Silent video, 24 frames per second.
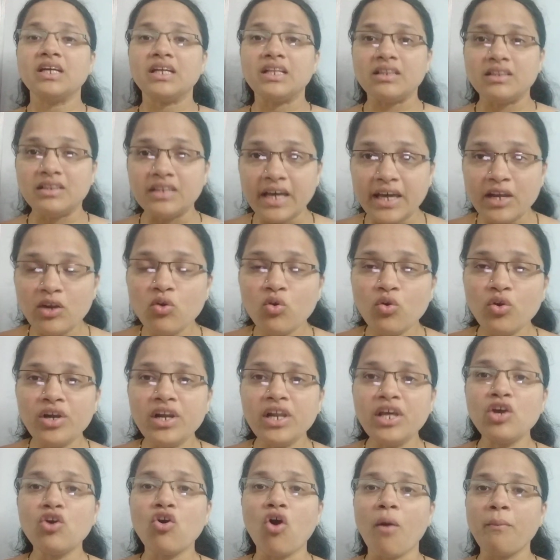Then
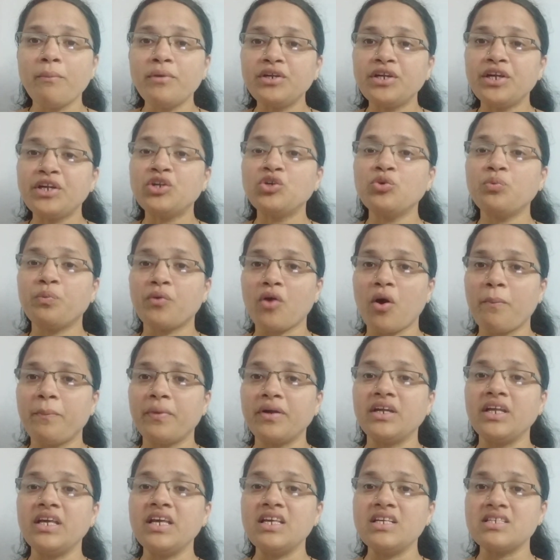only commutative
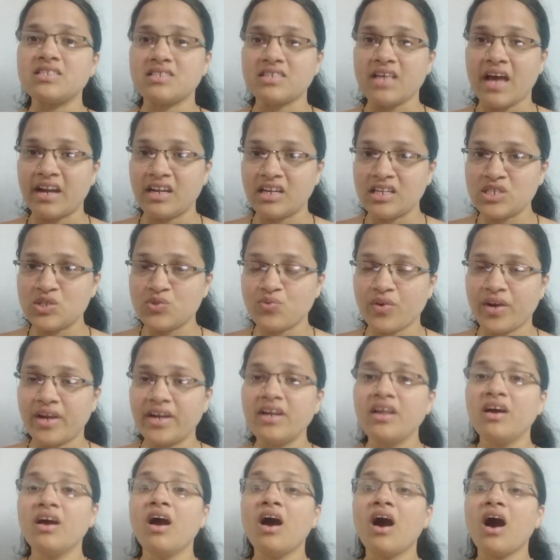property is
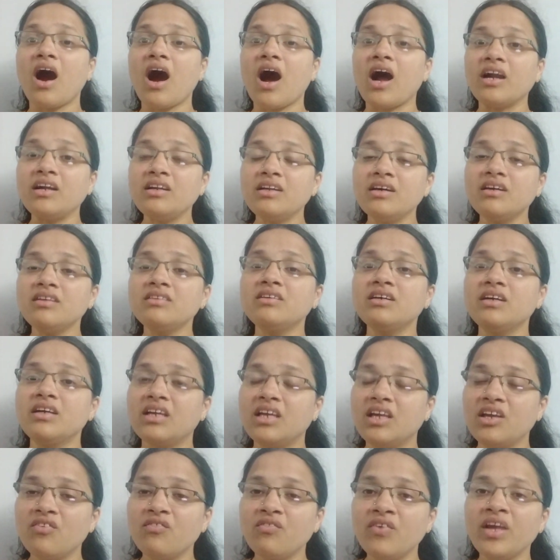satisfied under the
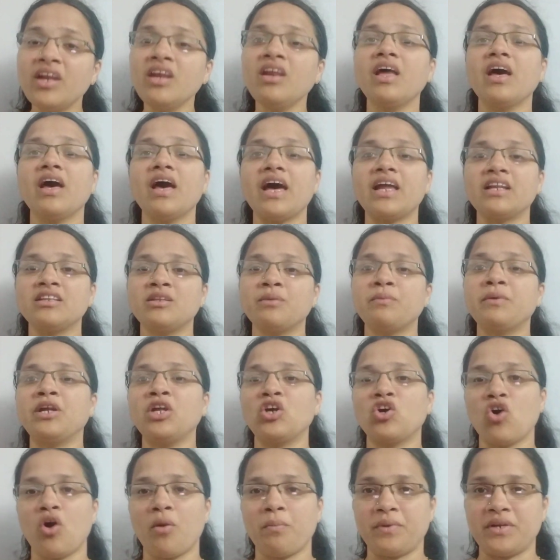given
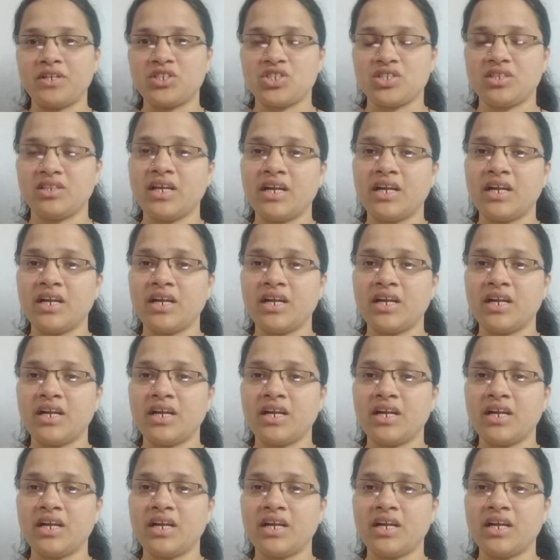arithmetic operation.